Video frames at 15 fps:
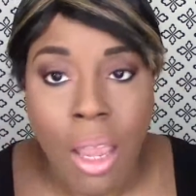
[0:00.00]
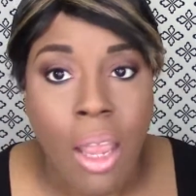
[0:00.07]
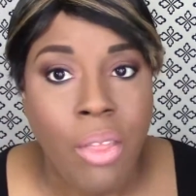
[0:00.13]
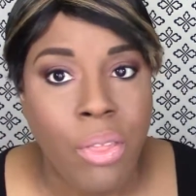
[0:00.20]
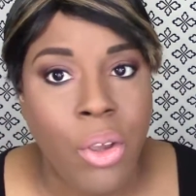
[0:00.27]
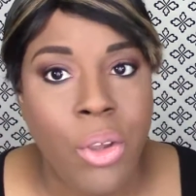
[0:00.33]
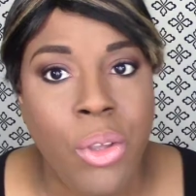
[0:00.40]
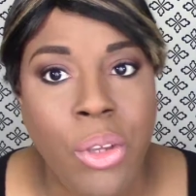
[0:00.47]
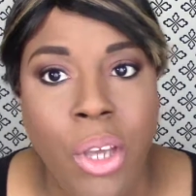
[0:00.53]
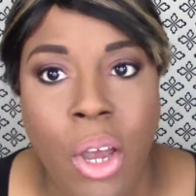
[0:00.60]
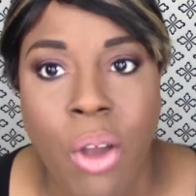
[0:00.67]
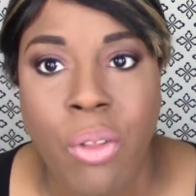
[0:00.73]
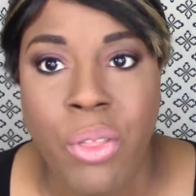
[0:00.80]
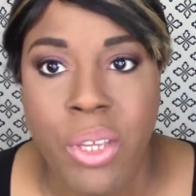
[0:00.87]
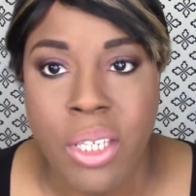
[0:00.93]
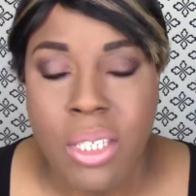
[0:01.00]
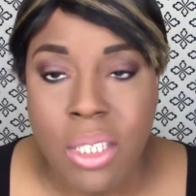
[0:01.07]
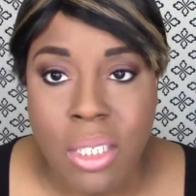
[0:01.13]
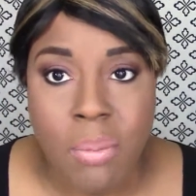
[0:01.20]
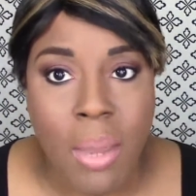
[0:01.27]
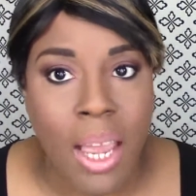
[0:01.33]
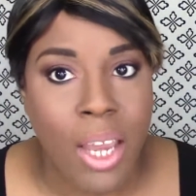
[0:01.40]
There you go. This is
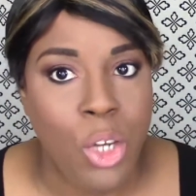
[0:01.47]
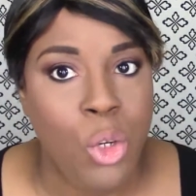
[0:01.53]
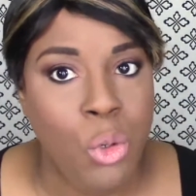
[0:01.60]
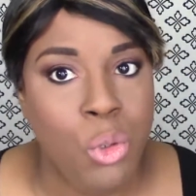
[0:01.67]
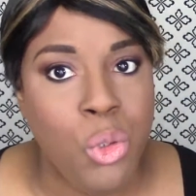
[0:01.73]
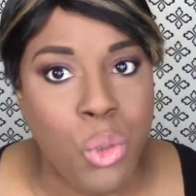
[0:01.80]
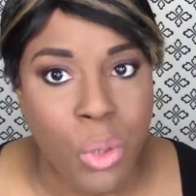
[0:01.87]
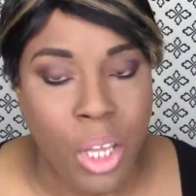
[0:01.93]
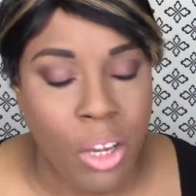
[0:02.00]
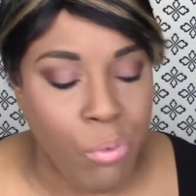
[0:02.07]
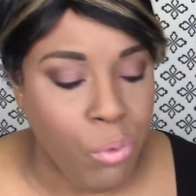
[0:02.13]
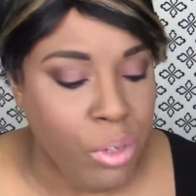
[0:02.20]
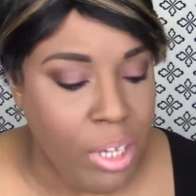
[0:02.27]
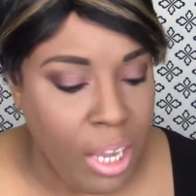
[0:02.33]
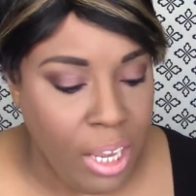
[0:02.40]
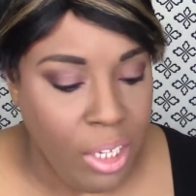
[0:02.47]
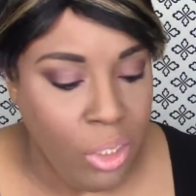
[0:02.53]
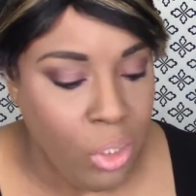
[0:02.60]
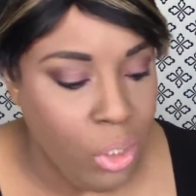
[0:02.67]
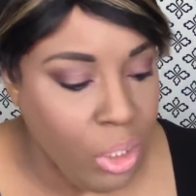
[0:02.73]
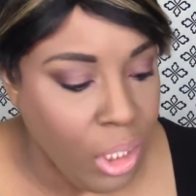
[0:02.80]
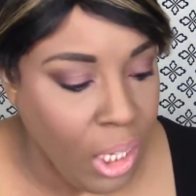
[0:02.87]
my neutral everyday
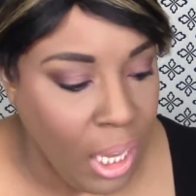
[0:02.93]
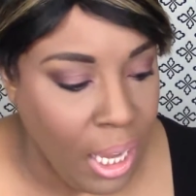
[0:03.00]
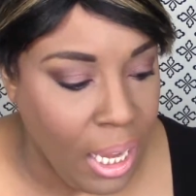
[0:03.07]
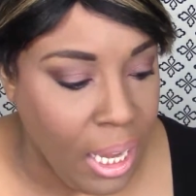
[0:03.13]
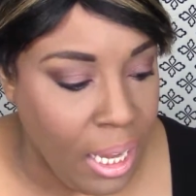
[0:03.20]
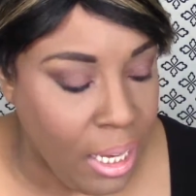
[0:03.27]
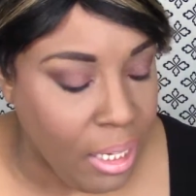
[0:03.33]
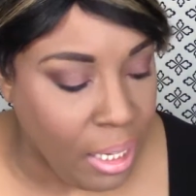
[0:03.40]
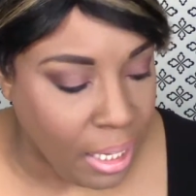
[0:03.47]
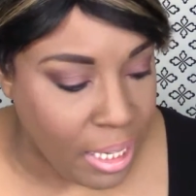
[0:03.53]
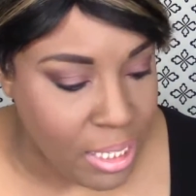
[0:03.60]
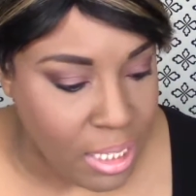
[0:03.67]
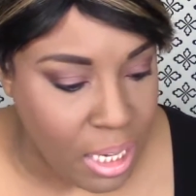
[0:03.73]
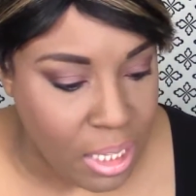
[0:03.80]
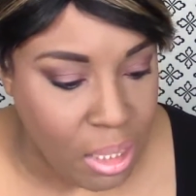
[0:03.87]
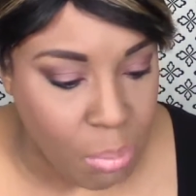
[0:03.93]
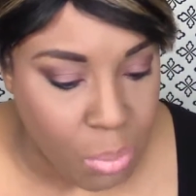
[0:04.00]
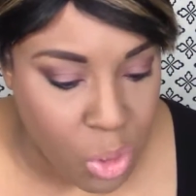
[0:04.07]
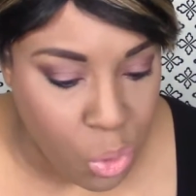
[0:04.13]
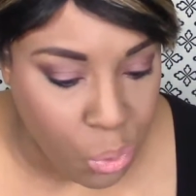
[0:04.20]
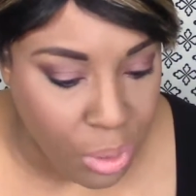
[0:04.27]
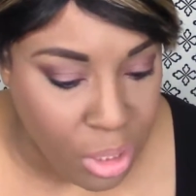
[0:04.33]
look, and like I said, the
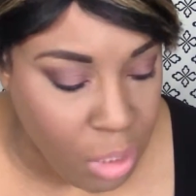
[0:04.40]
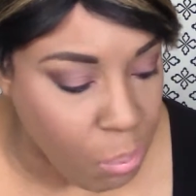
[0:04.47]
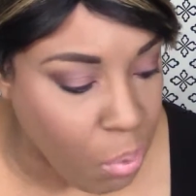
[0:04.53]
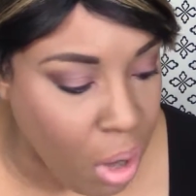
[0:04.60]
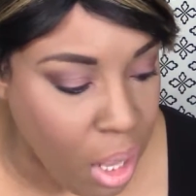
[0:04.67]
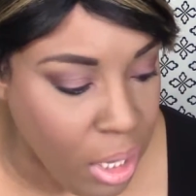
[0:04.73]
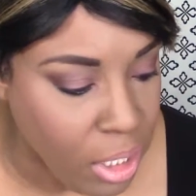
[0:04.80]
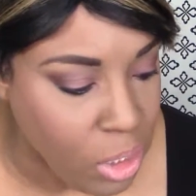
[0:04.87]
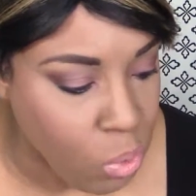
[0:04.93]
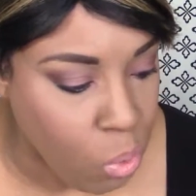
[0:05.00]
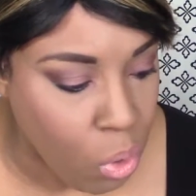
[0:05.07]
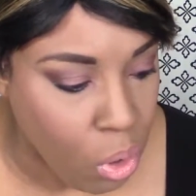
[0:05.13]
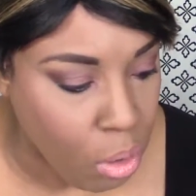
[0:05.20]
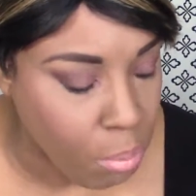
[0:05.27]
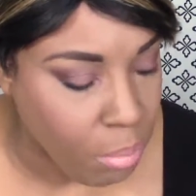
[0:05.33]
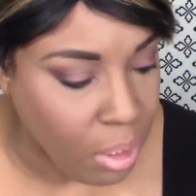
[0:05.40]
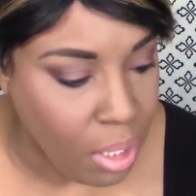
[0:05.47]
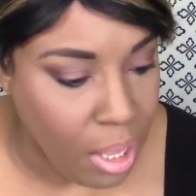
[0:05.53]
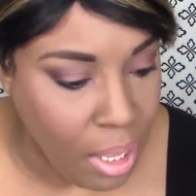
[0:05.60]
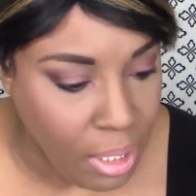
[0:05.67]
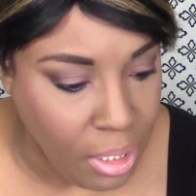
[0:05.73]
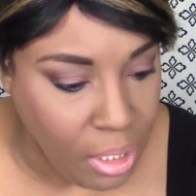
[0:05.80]
majority of the products were
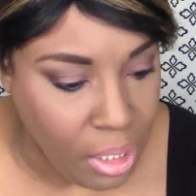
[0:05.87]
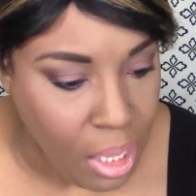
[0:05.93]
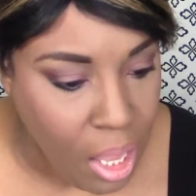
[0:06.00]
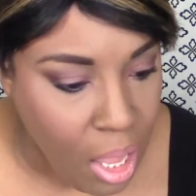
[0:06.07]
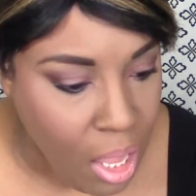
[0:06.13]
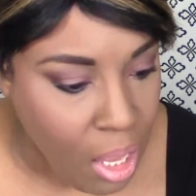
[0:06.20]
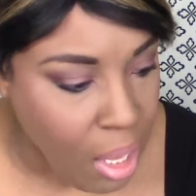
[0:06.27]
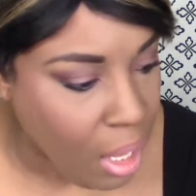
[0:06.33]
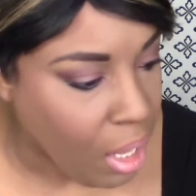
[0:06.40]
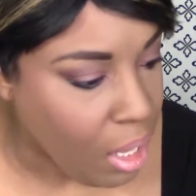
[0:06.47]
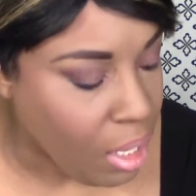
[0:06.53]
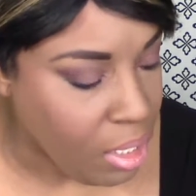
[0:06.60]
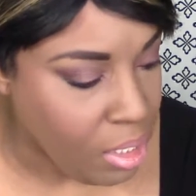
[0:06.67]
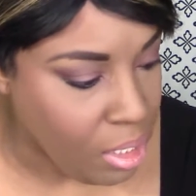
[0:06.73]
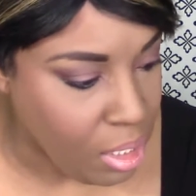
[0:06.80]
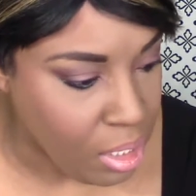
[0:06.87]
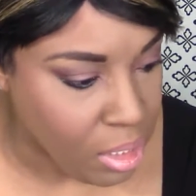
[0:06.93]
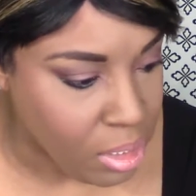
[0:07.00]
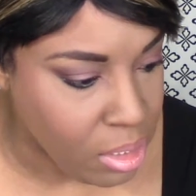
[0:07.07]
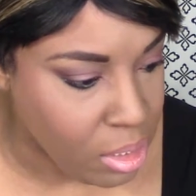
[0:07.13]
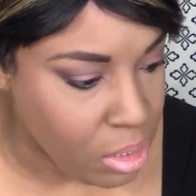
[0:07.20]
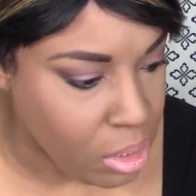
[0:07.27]
Milani and
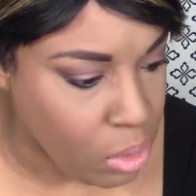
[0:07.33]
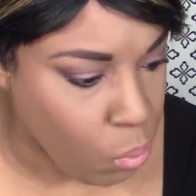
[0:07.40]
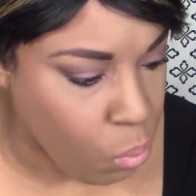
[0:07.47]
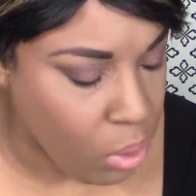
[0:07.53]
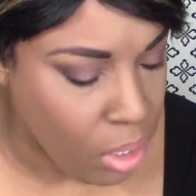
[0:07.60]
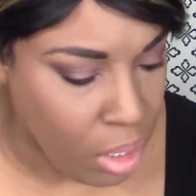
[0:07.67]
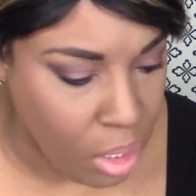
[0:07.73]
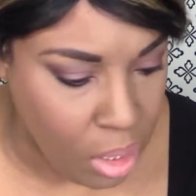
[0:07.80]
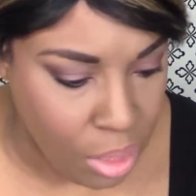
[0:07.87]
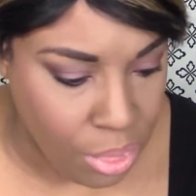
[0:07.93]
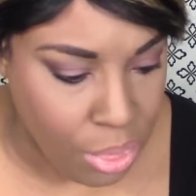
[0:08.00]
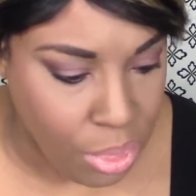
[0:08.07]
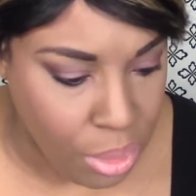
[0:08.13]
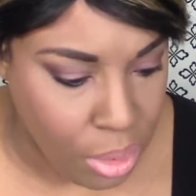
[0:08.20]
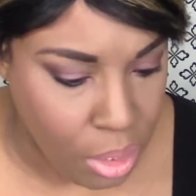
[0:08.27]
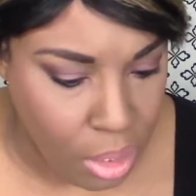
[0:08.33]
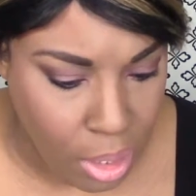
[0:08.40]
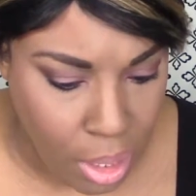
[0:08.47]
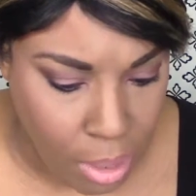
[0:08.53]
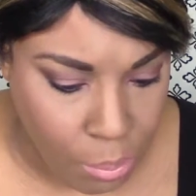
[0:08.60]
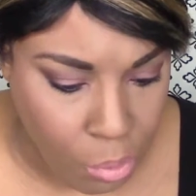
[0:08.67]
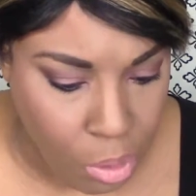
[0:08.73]
NYX with,
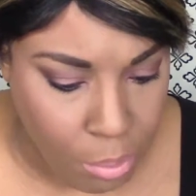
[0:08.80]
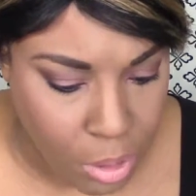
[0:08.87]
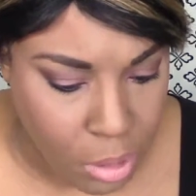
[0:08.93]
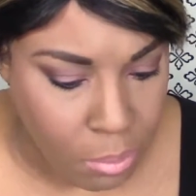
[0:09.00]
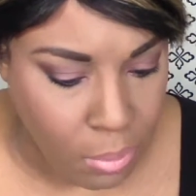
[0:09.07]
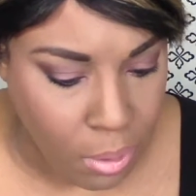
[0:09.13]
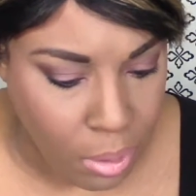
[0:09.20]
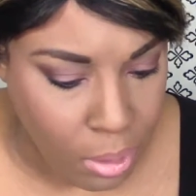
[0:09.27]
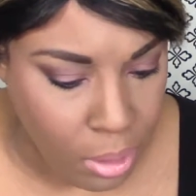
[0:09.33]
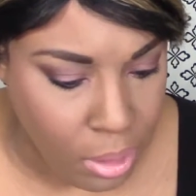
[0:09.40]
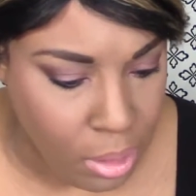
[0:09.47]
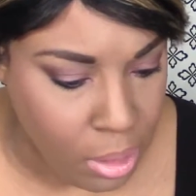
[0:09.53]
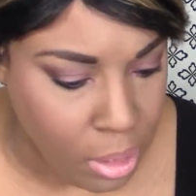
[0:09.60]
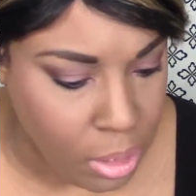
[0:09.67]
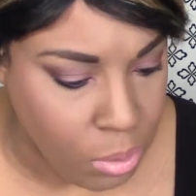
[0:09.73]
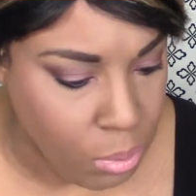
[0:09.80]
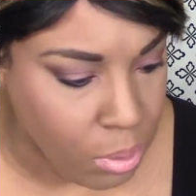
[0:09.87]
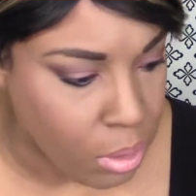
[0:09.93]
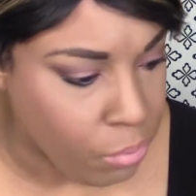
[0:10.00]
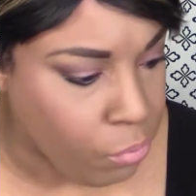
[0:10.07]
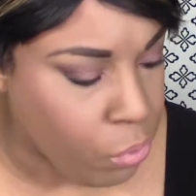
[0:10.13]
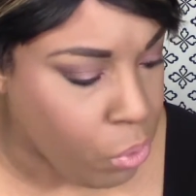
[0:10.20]
yeah, pretty much Milani and NYX with a
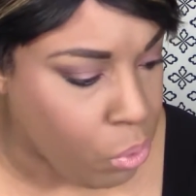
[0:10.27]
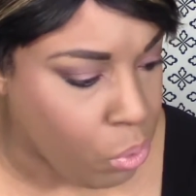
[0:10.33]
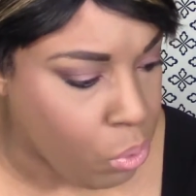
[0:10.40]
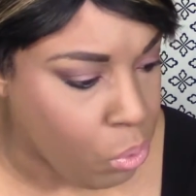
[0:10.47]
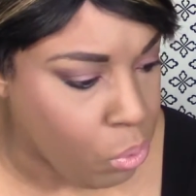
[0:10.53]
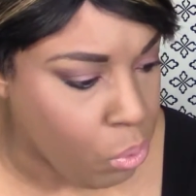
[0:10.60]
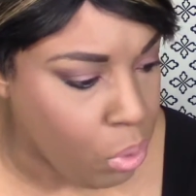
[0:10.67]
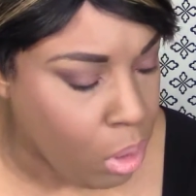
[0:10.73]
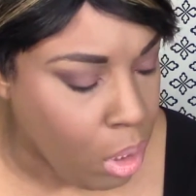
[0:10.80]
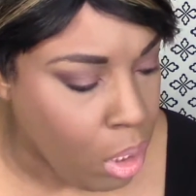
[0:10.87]
few